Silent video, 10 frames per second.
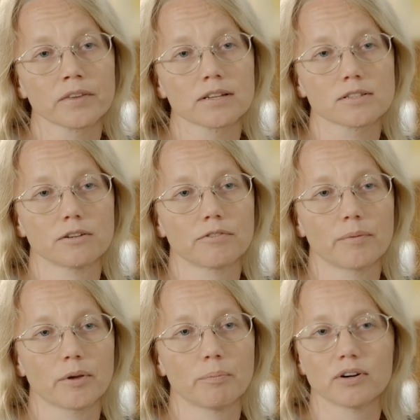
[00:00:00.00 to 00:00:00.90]
so
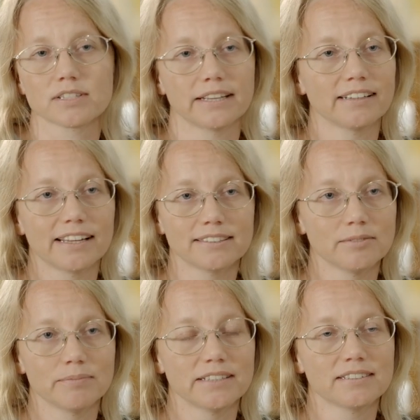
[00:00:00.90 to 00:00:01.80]
from the post
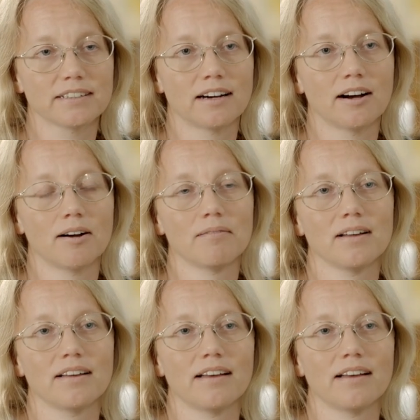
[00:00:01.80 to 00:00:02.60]
Enlightenment uh,